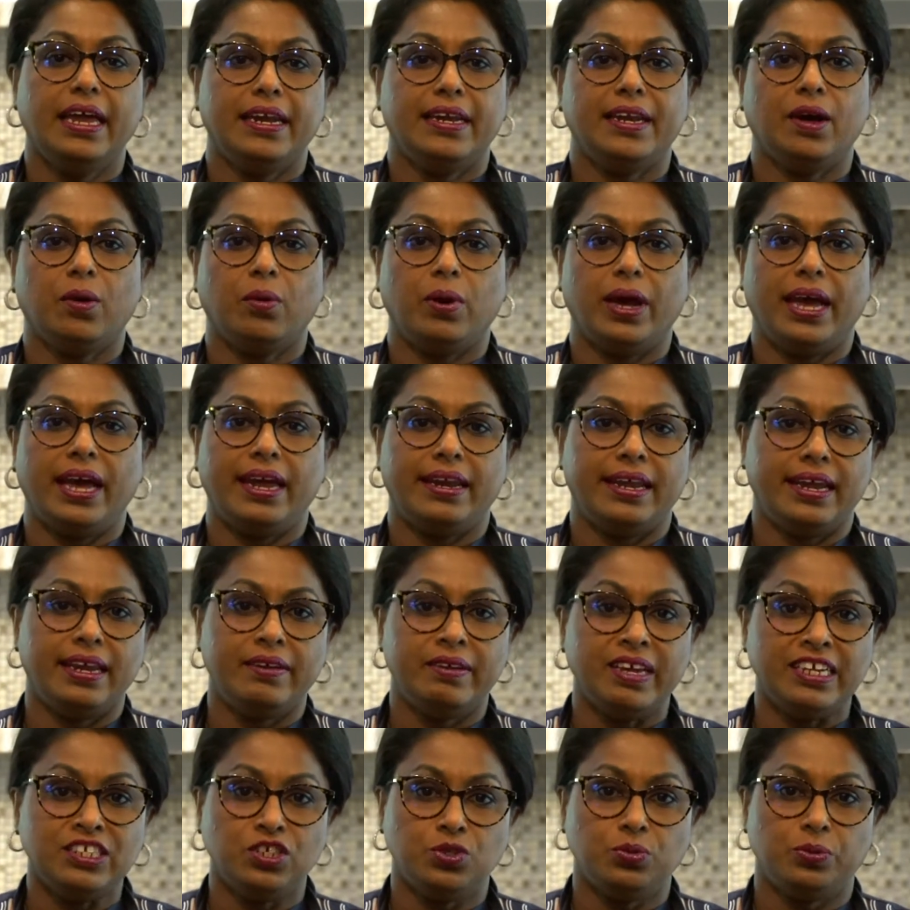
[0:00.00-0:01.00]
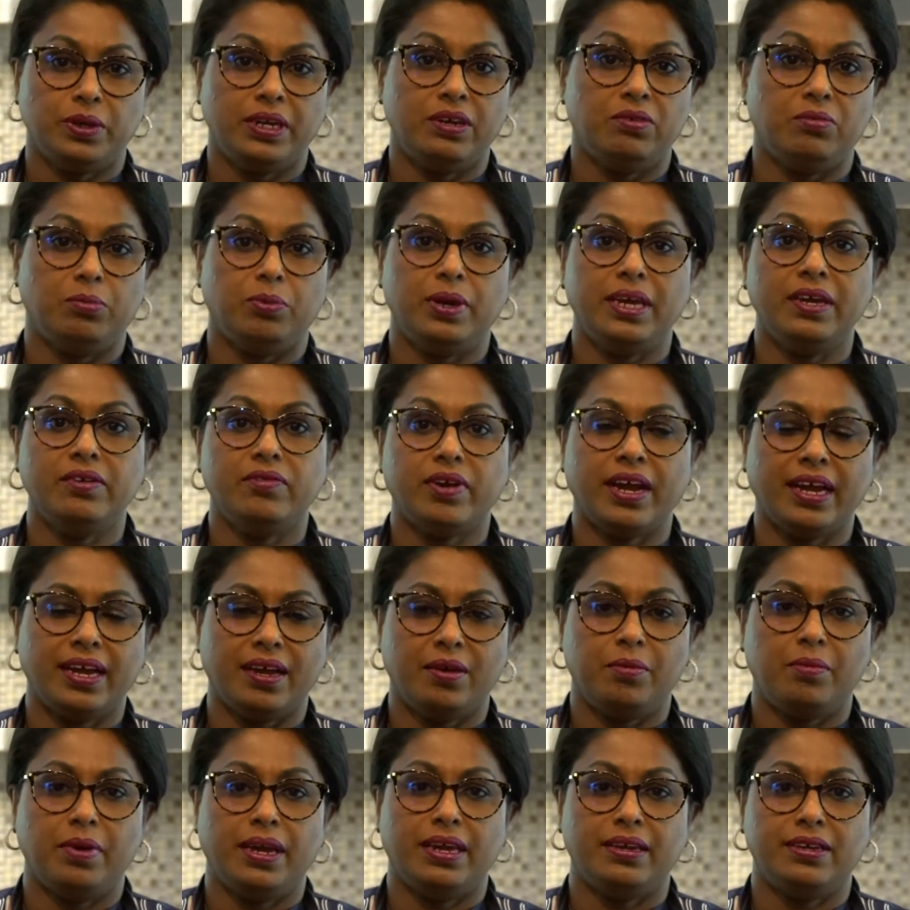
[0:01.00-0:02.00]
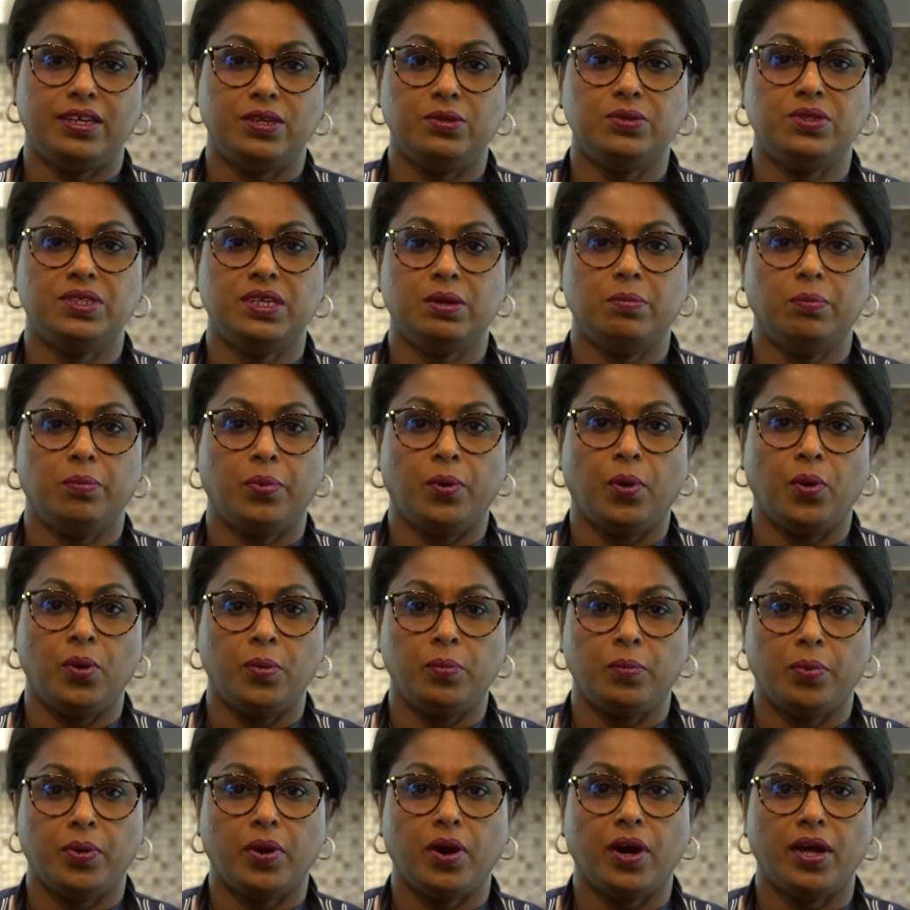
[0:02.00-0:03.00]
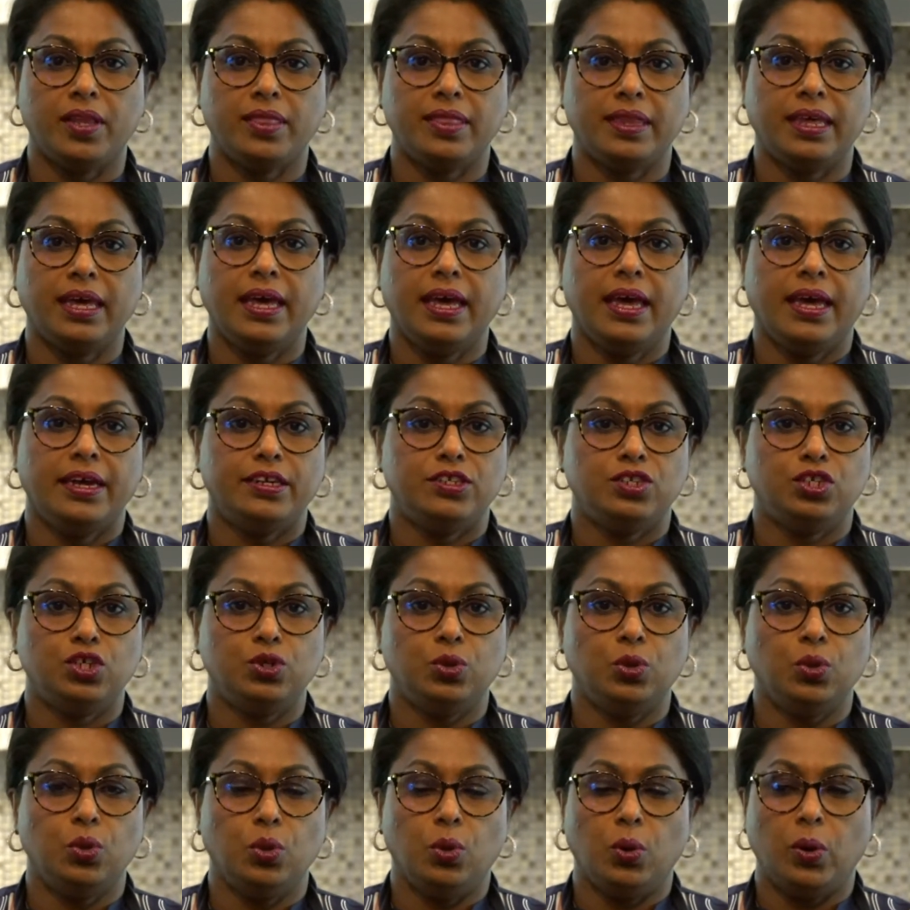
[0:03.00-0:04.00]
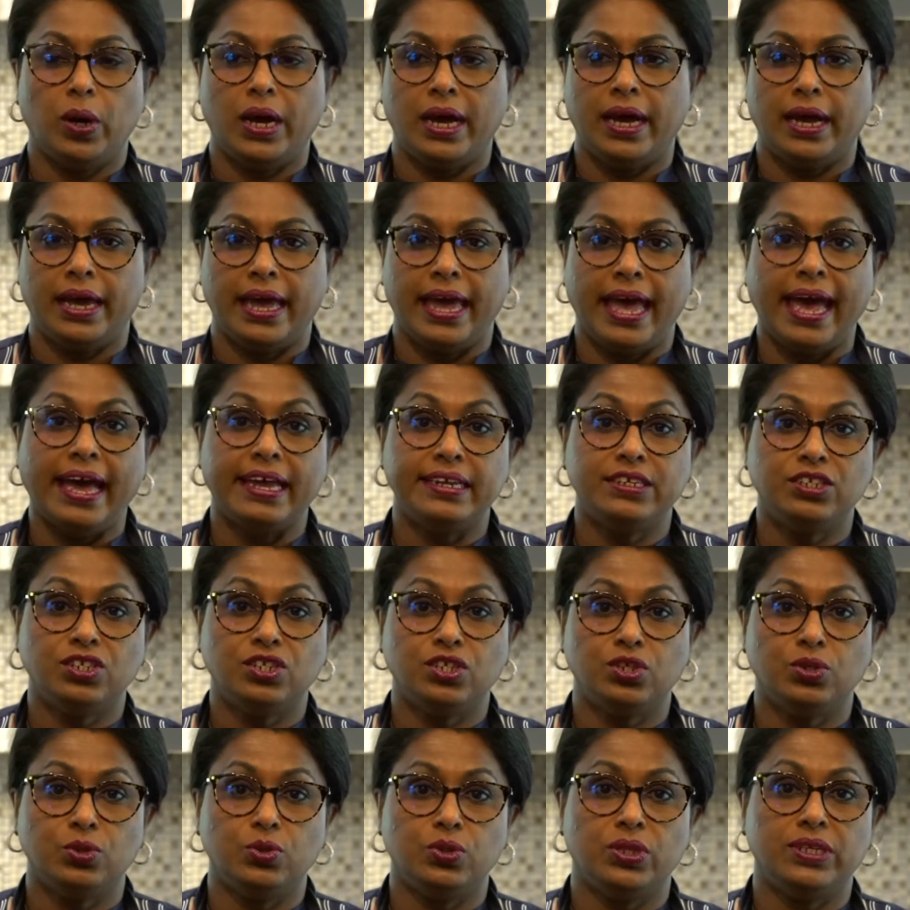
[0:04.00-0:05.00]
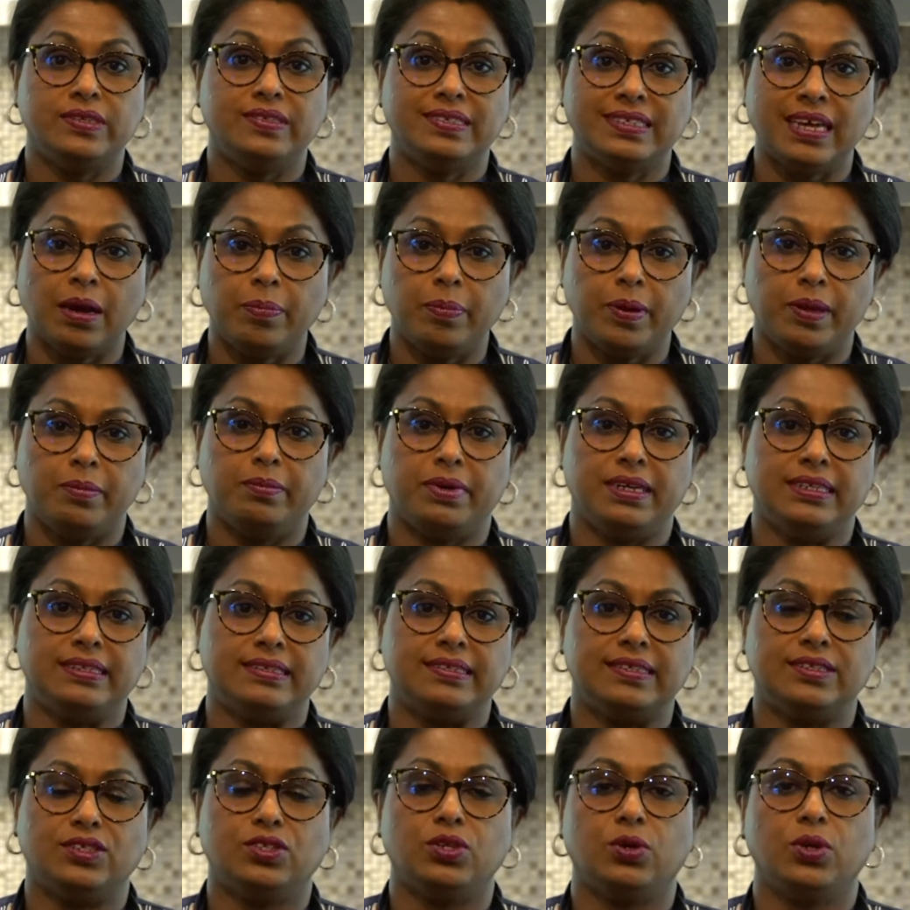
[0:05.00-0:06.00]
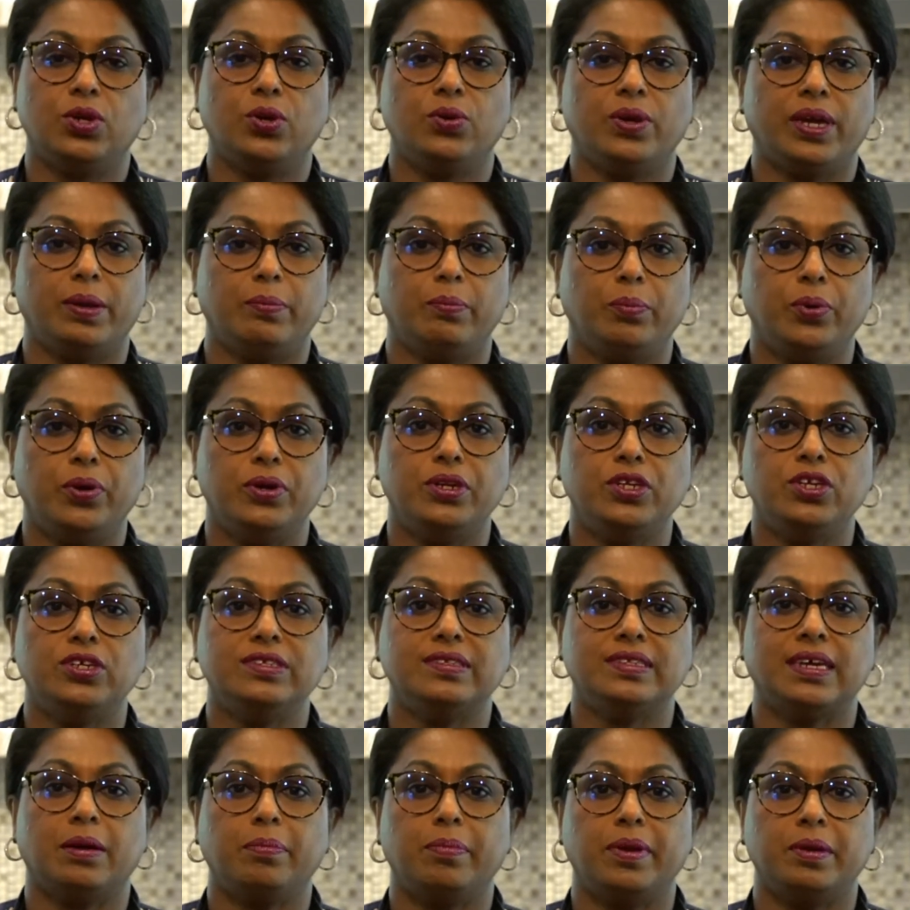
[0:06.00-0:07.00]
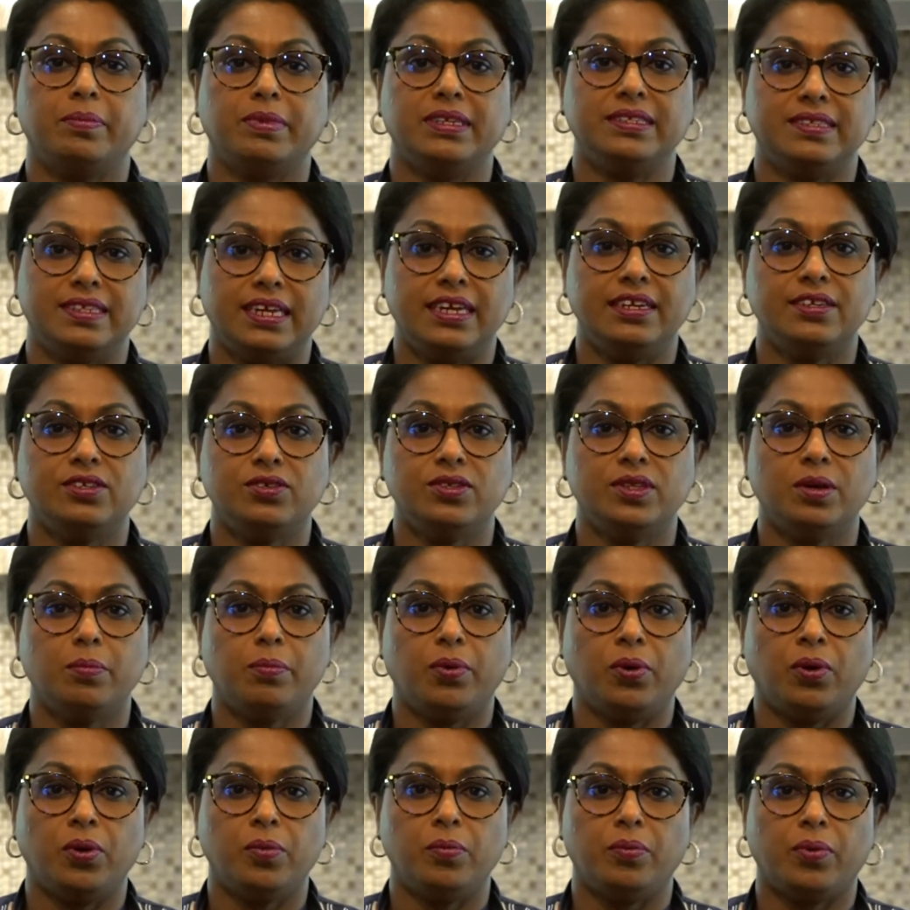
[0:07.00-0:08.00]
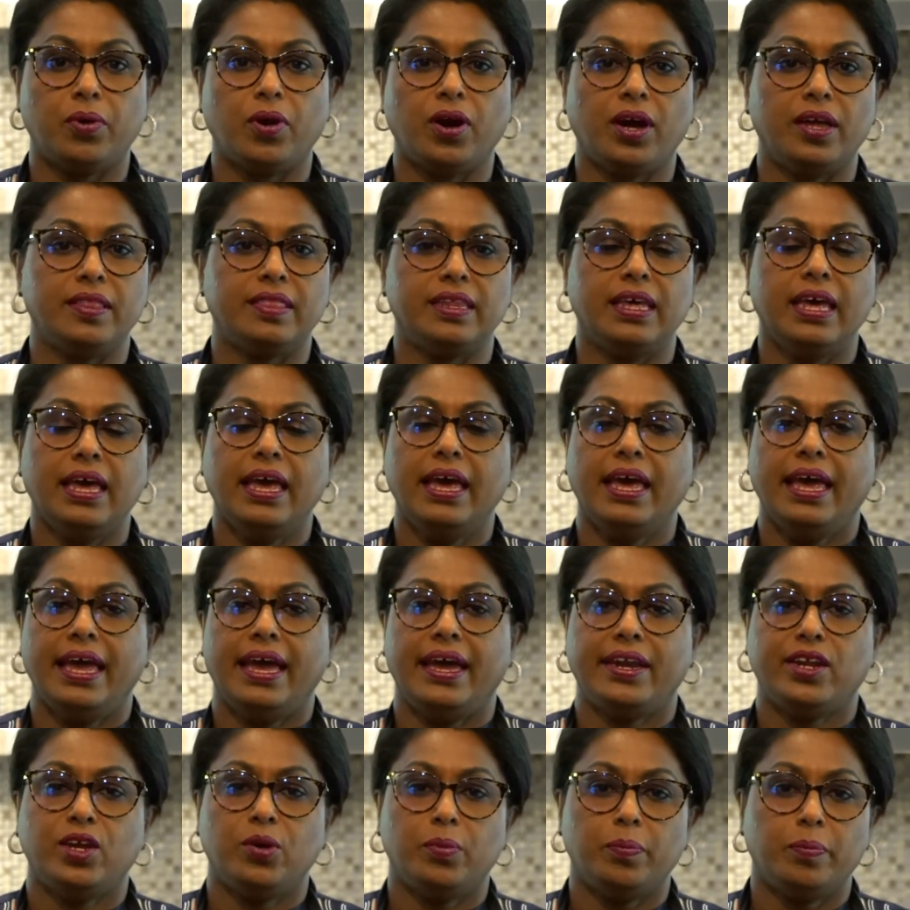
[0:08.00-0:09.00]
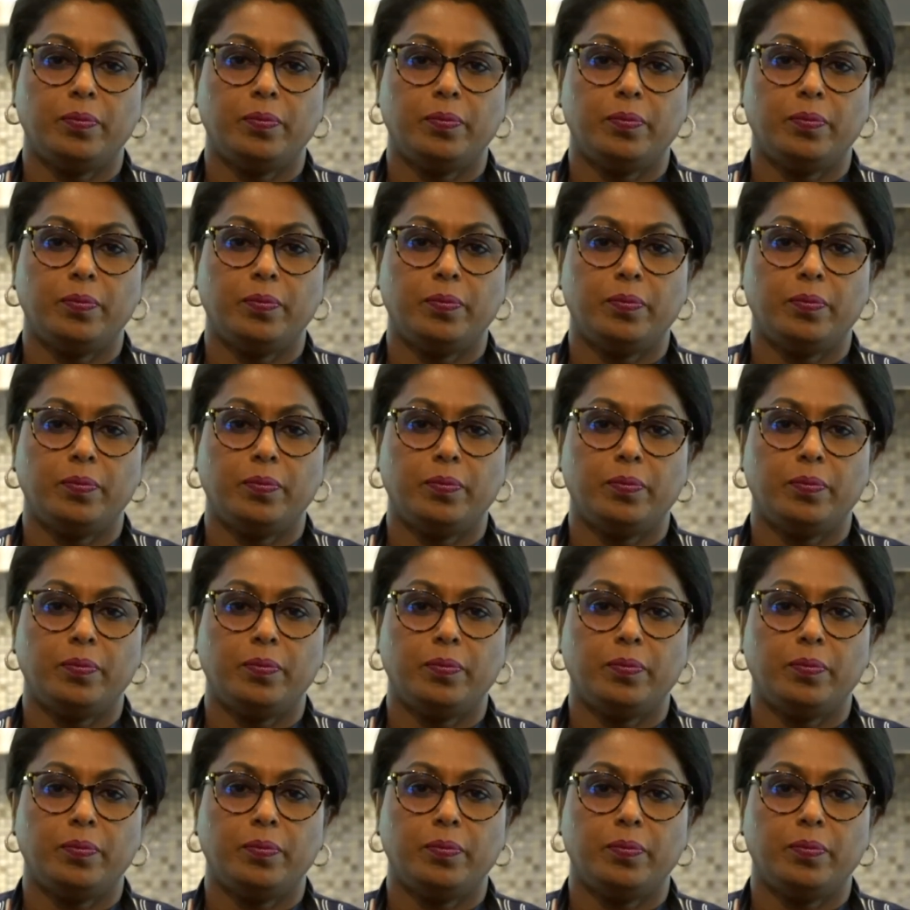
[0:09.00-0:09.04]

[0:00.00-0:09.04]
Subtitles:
Now at NHV, we recommend using bone broth to add to the supplements. So you can put your supplements into the bone broth and your